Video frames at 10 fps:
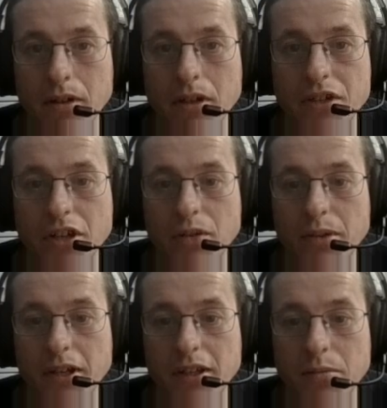Gosh, I
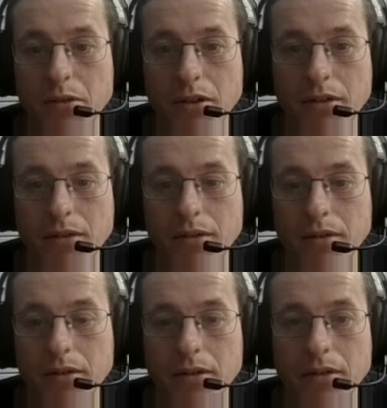hope I hit them all.
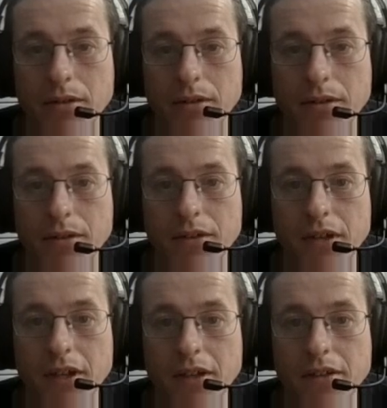Looks
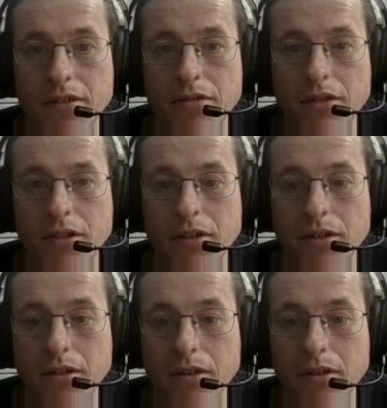like it so far.